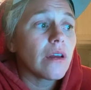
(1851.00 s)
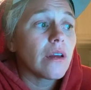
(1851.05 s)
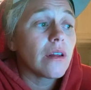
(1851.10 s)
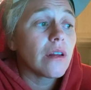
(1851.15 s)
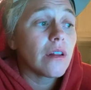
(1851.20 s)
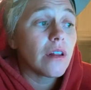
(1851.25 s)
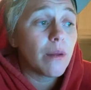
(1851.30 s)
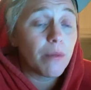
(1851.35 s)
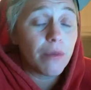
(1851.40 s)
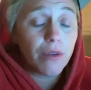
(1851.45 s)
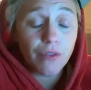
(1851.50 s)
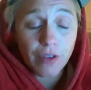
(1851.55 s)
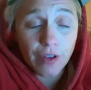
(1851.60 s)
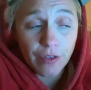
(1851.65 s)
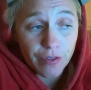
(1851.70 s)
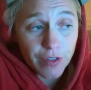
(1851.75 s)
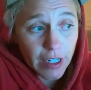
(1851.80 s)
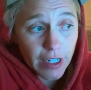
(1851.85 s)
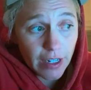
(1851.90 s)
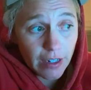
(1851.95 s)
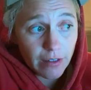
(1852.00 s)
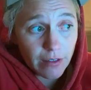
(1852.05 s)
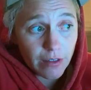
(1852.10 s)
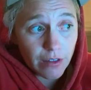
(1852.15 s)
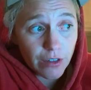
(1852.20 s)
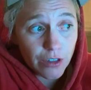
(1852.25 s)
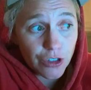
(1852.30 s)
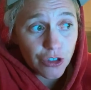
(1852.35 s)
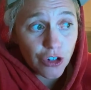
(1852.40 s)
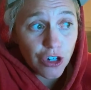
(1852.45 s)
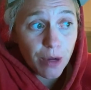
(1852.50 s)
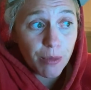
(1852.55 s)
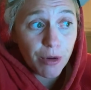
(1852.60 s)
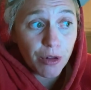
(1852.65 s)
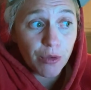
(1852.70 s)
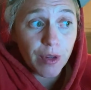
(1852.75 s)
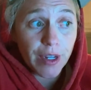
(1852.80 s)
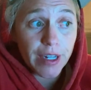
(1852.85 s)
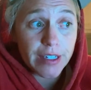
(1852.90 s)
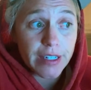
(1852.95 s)
Number 15. Juror number
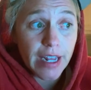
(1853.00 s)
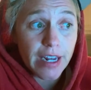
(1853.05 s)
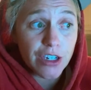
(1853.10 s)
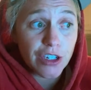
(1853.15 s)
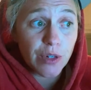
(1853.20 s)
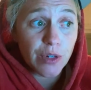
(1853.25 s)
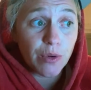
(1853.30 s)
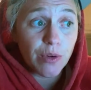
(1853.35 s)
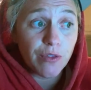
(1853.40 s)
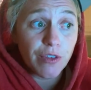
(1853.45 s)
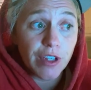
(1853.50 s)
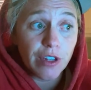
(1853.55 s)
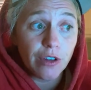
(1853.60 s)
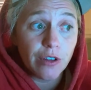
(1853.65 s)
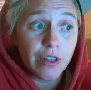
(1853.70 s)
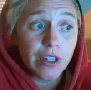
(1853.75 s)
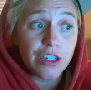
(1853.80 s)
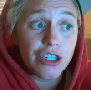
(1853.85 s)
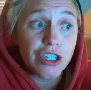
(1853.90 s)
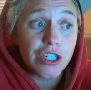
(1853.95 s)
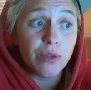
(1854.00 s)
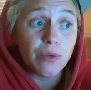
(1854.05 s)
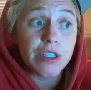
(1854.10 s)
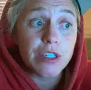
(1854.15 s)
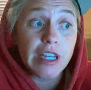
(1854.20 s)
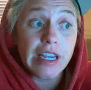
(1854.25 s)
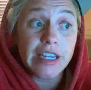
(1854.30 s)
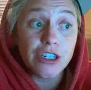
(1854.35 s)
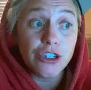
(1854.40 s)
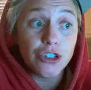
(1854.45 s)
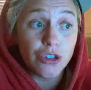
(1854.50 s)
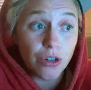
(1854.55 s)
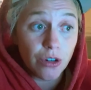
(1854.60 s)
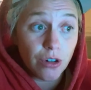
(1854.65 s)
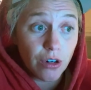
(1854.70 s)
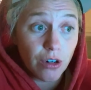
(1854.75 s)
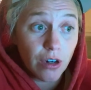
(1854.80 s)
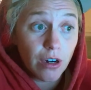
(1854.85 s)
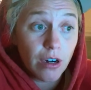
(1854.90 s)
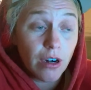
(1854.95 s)
3 intentionally revealed that she was a
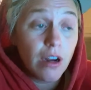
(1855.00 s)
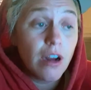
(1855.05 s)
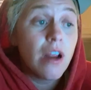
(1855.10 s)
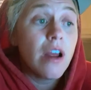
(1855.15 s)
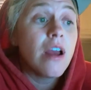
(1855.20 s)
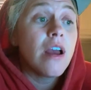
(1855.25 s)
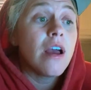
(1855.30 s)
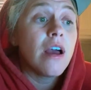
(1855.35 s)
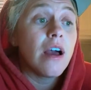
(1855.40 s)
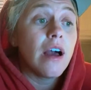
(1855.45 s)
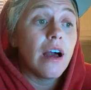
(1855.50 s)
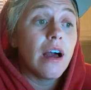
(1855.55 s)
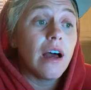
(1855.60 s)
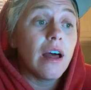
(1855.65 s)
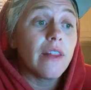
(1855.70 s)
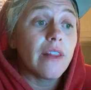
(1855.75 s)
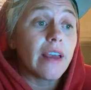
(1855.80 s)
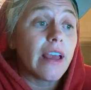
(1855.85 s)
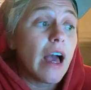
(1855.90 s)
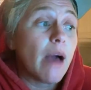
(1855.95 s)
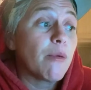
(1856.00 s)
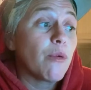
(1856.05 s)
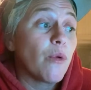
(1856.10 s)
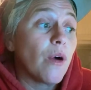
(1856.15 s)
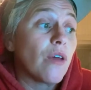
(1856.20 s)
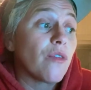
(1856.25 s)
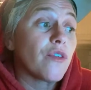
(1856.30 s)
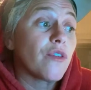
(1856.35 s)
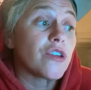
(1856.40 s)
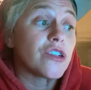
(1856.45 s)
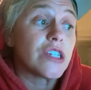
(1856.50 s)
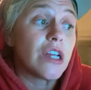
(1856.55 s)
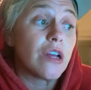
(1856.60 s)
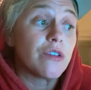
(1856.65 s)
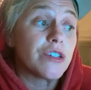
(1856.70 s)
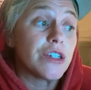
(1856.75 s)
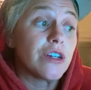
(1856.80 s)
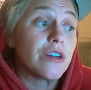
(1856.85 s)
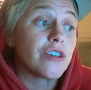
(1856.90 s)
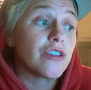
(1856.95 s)
juror on the Commonwealth for Shell
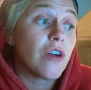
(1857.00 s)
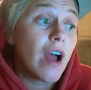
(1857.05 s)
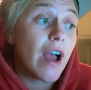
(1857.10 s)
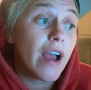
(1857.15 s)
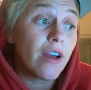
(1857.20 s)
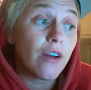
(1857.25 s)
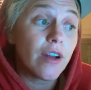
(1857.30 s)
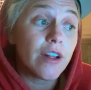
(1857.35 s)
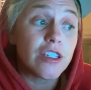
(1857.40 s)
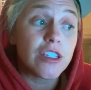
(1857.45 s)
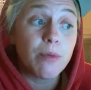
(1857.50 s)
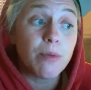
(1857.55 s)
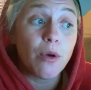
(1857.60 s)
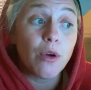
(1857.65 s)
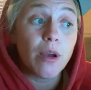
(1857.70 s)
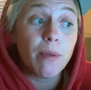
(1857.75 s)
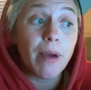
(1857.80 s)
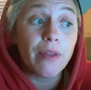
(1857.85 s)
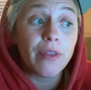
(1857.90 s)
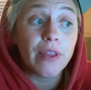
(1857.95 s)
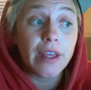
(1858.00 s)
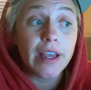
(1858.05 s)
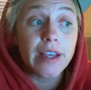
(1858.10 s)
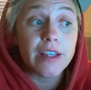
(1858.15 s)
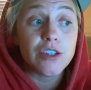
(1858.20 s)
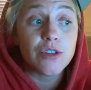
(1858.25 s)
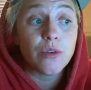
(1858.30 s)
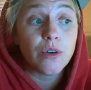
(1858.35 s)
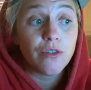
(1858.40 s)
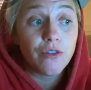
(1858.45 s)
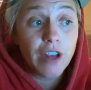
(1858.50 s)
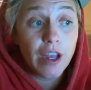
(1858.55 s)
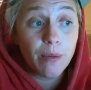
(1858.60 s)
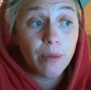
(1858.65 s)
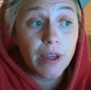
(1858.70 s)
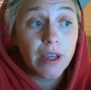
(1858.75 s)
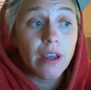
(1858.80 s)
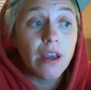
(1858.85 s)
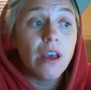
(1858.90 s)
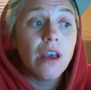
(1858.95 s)
Jeter trial and spoke about the case to her
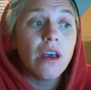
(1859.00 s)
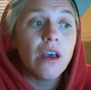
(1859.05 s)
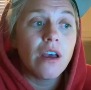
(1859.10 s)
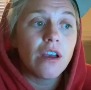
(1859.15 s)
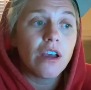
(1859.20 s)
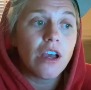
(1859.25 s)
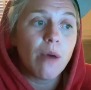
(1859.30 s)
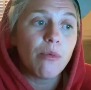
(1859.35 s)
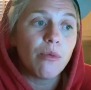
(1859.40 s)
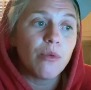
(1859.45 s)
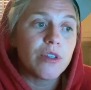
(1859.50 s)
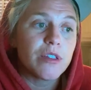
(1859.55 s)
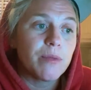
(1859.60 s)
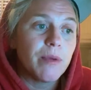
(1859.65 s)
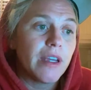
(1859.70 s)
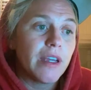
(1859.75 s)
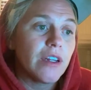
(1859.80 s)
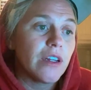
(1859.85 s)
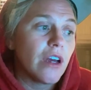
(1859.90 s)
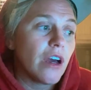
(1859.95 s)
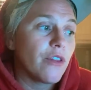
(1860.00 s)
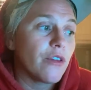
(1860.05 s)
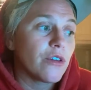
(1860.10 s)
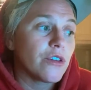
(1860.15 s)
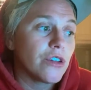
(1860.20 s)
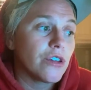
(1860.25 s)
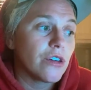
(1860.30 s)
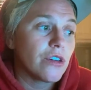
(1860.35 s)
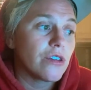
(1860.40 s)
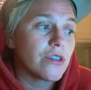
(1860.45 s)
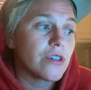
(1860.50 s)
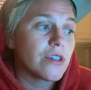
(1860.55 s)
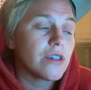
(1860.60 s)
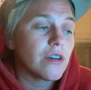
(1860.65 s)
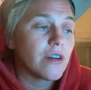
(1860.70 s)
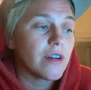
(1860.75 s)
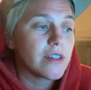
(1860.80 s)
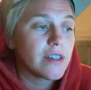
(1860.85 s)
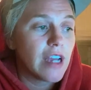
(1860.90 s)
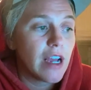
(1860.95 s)
family. Couple was speaking to other jurors
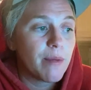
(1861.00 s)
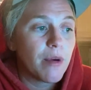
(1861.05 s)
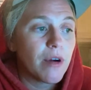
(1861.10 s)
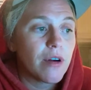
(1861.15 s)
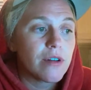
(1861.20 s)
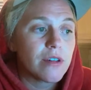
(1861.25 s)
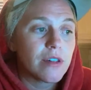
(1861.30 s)
during sidebars.